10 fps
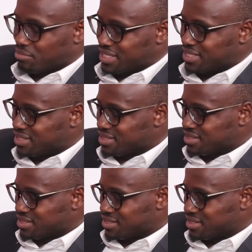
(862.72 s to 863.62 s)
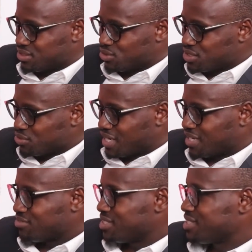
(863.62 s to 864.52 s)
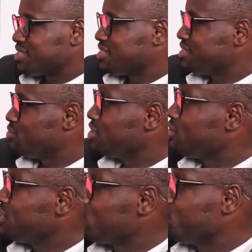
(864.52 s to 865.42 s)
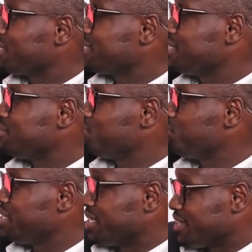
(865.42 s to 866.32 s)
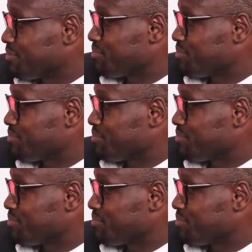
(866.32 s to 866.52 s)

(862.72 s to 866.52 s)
But then the thought we have is we need to make this bigger,